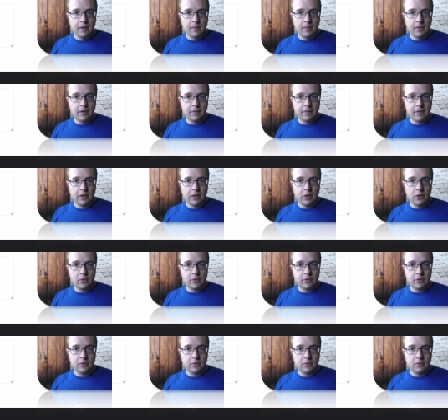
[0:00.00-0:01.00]
But if I go
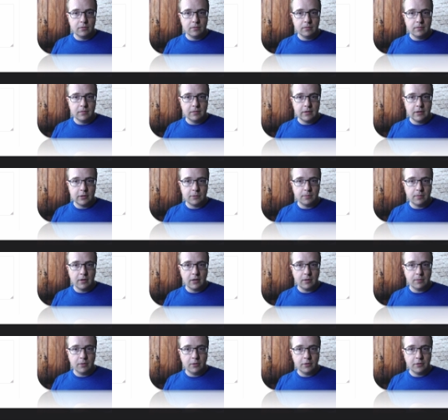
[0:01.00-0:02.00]
to this
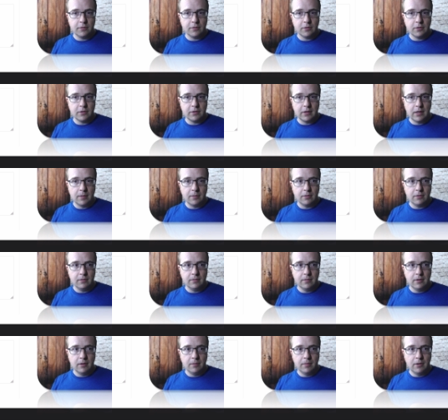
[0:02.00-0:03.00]
blog post, for example,
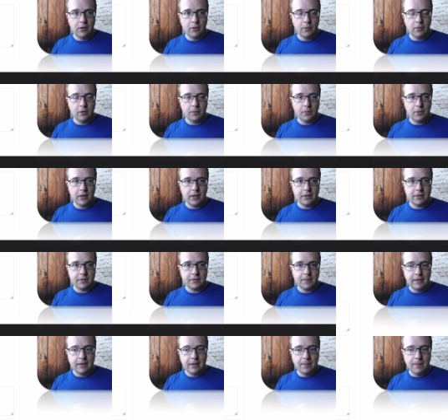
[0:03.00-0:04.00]
about WordPress,
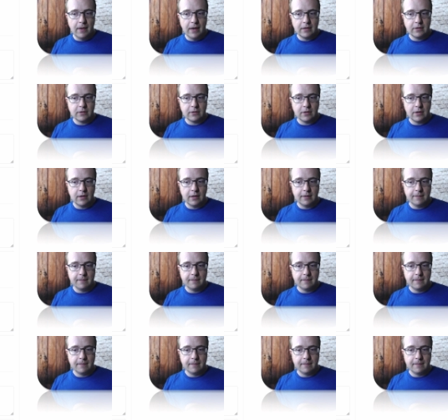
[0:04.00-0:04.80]
the badge is gone.